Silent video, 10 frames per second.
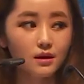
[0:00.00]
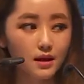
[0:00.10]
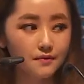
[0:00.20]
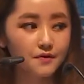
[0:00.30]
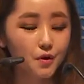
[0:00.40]

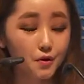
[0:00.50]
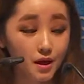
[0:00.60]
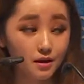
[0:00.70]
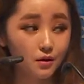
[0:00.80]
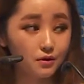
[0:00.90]
even though
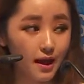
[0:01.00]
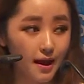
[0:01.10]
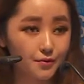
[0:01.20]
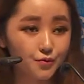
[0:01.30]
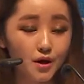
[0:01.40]
they know
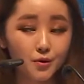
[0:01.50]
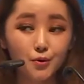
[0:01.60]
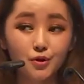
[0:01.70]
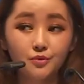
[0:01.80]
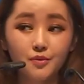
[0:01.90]
that we are
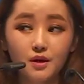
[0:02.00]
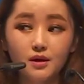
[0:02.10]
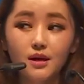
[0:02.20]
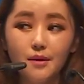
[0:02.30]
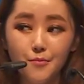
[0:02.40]
going to be
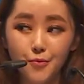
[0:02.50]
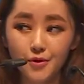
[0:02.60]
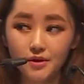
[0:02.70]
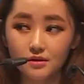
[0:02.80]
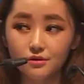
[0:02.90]

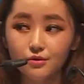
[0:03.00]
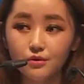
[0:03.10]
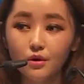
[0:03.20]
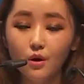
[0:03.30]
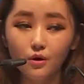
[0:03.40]
imprisoned
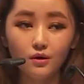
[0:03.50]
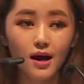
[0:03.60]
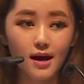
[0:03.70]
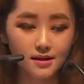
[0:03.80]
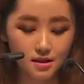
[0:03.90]
or
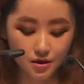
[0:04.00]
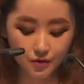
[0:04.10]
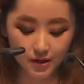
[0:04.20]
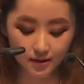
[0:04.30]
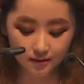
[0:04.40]
executed.